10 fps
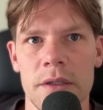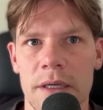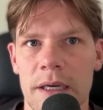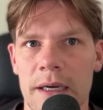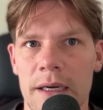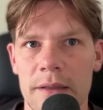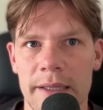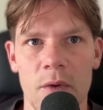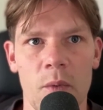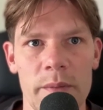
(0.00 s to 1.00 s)

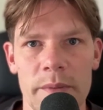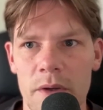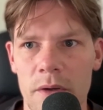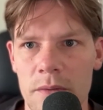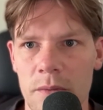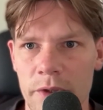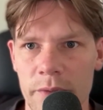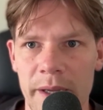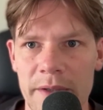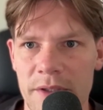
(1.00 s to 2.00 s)
like the windmill where you
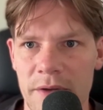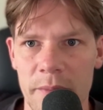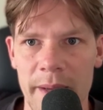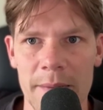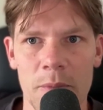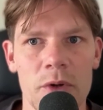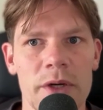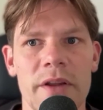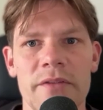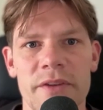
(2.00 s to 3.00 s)
bounce it off the backboard
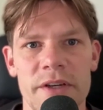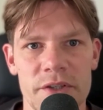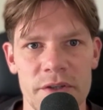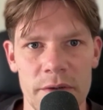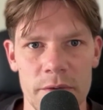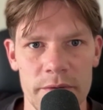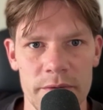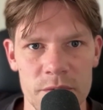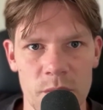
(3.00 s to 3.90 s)
and then finish in a reverse